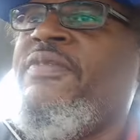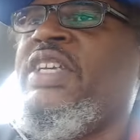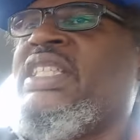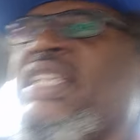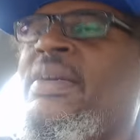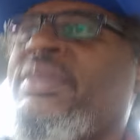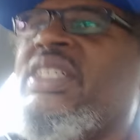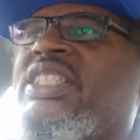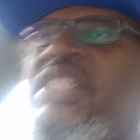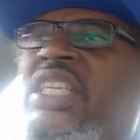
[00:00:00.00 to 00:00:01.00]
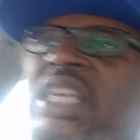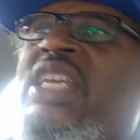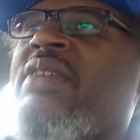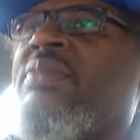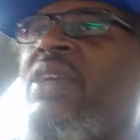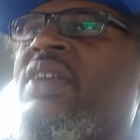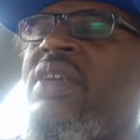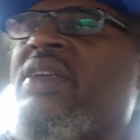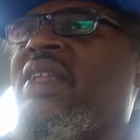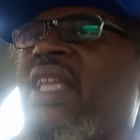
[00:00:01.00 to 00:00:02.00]
it's something that's cheap,
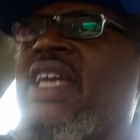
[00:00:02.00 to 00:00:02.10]
like